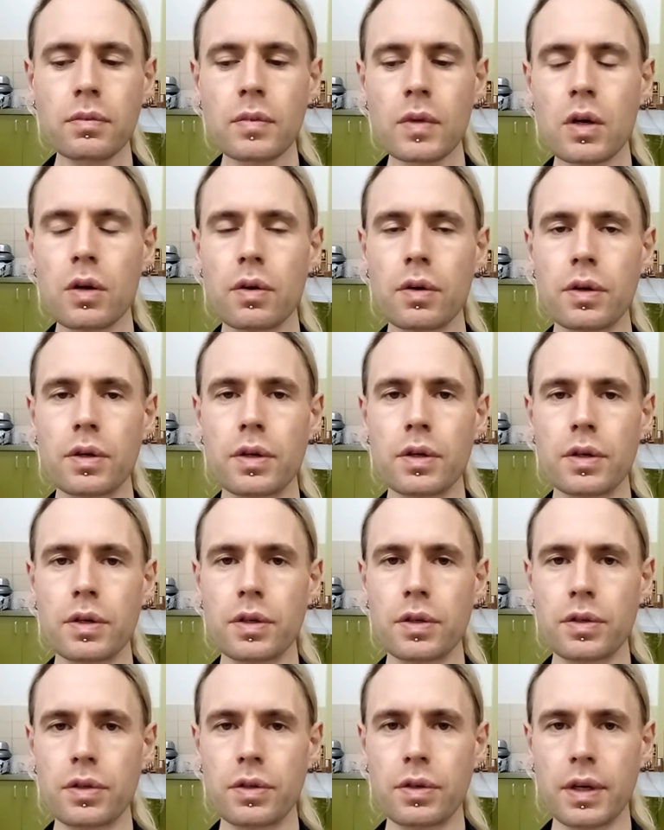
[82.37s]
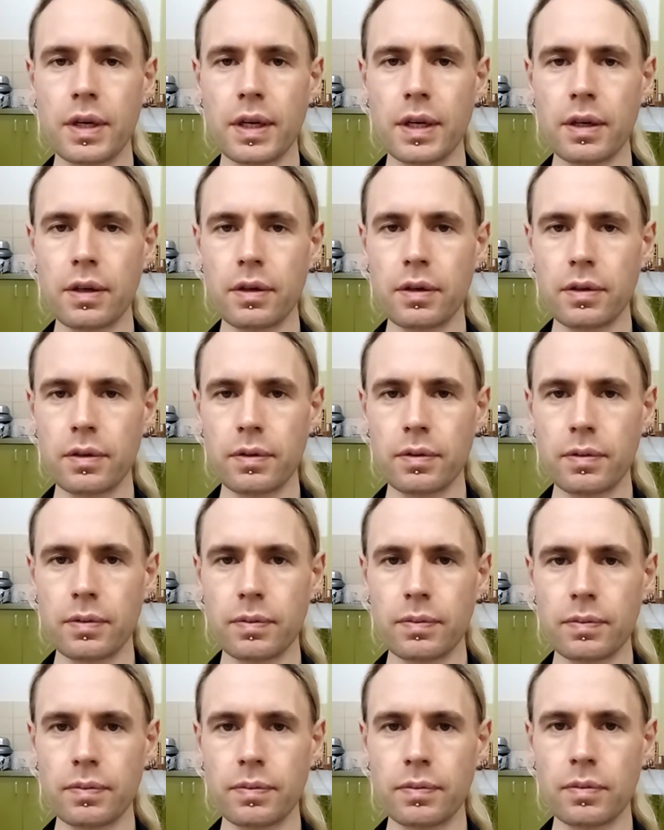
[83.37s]
or a string
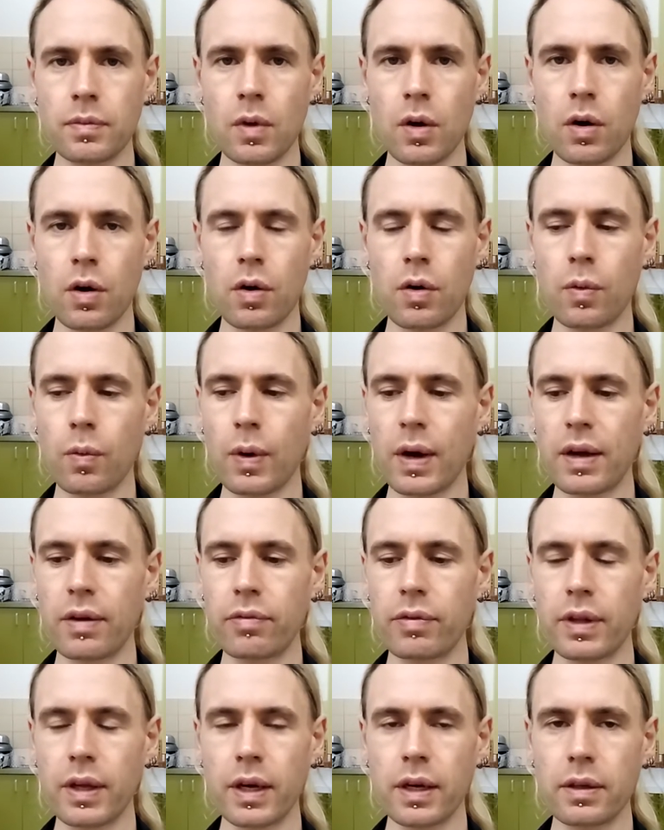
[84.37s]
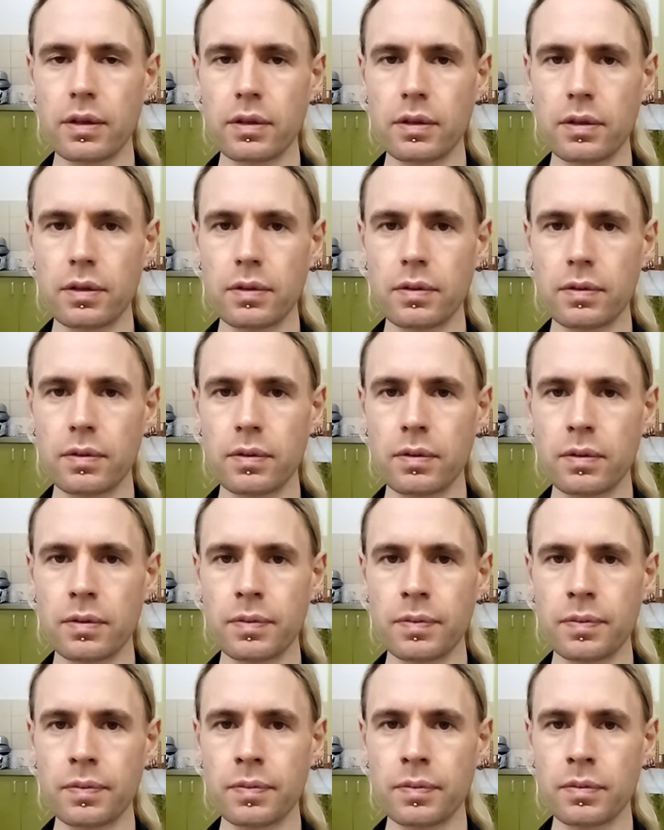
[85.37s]
or a wavelength
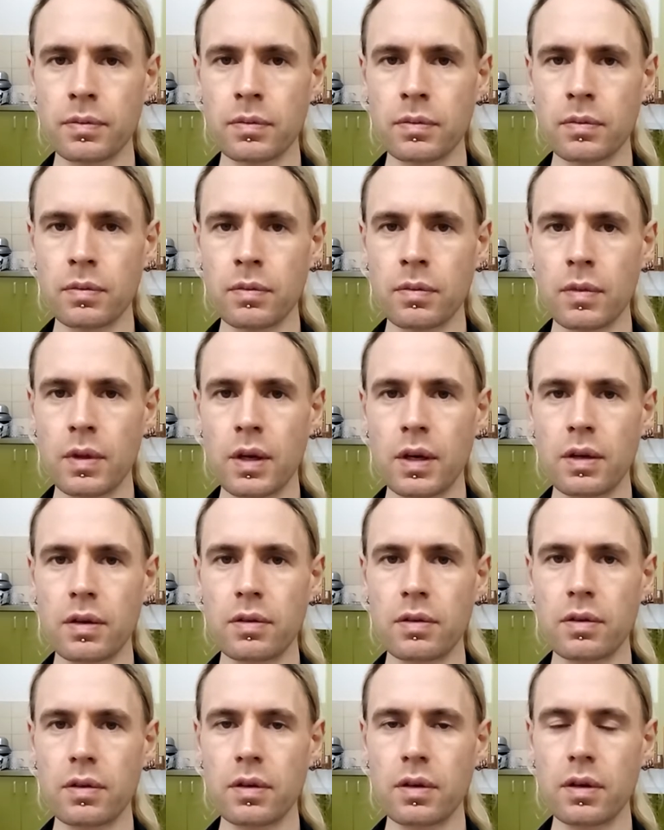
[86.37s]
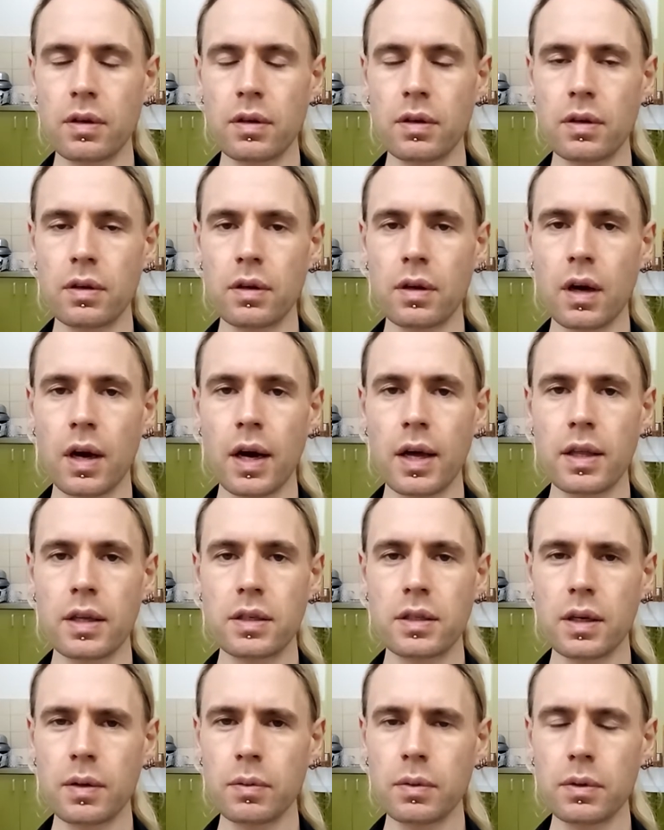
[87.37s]
that is either
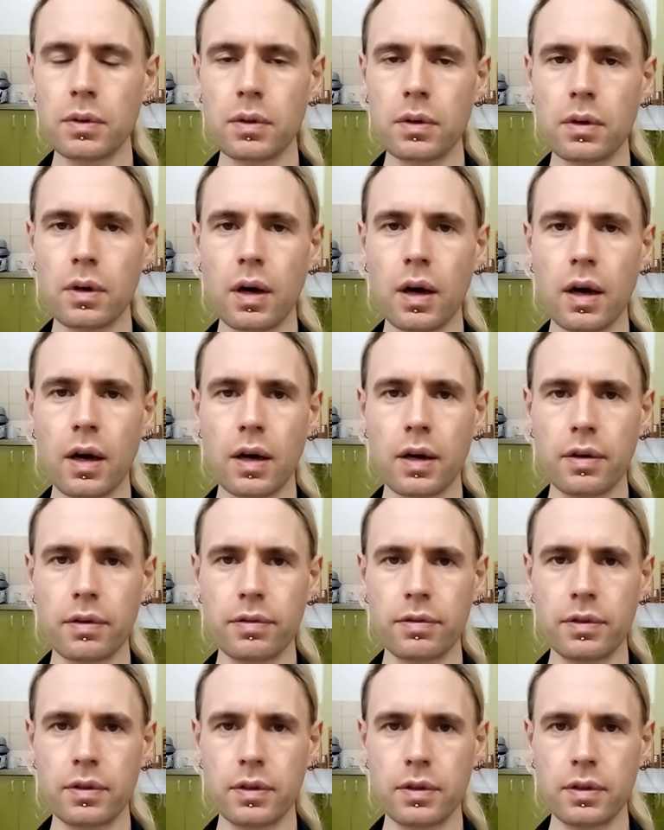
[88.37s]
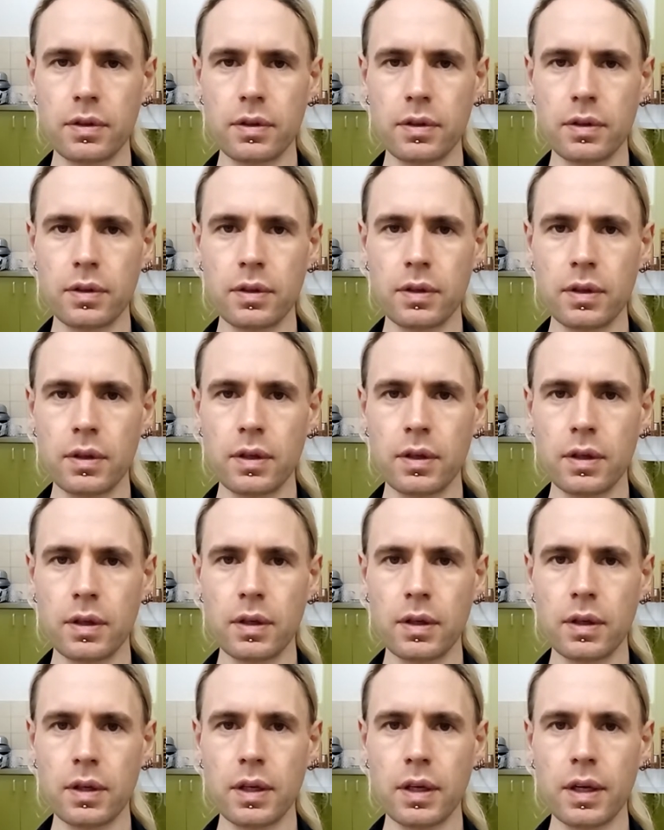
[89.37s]
doubled or halved
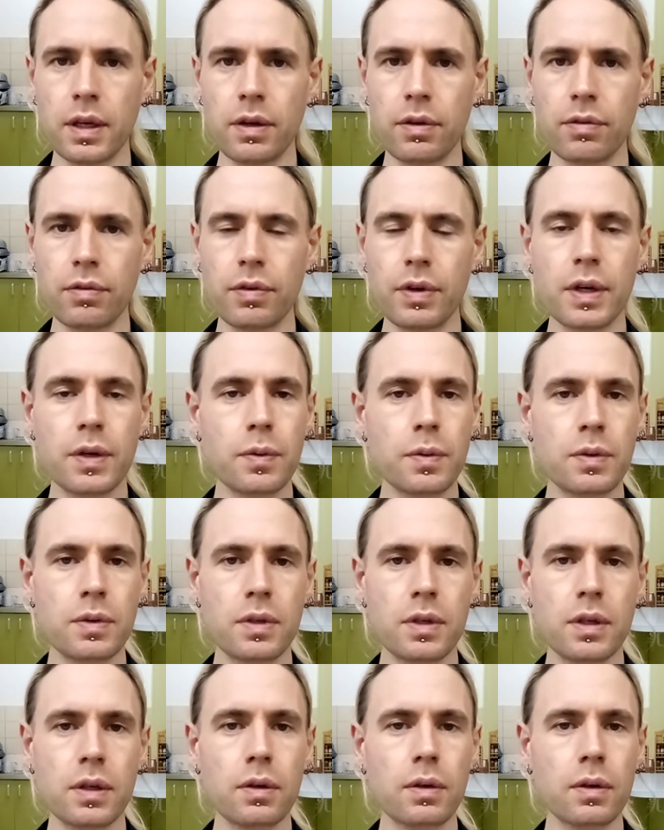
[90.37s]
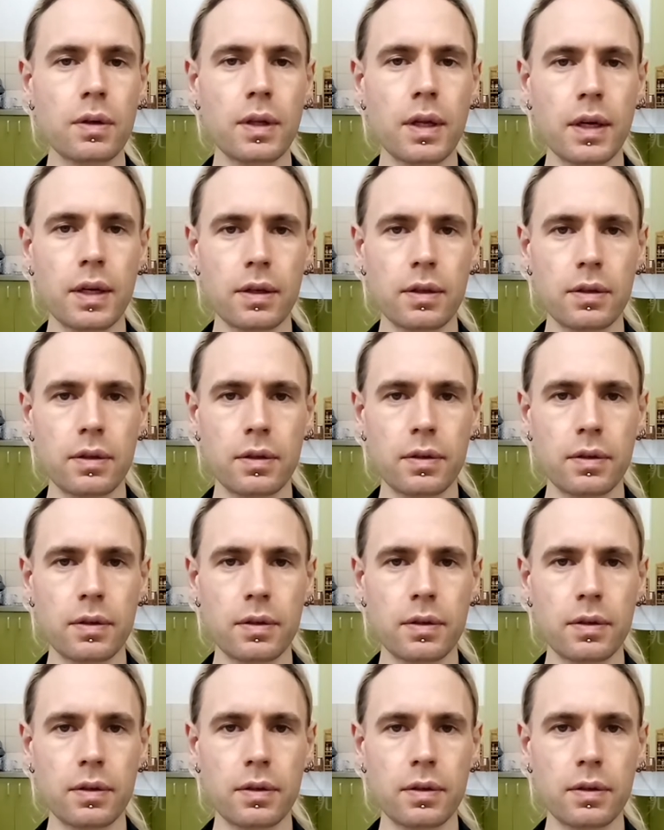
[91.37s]
in frequency or length.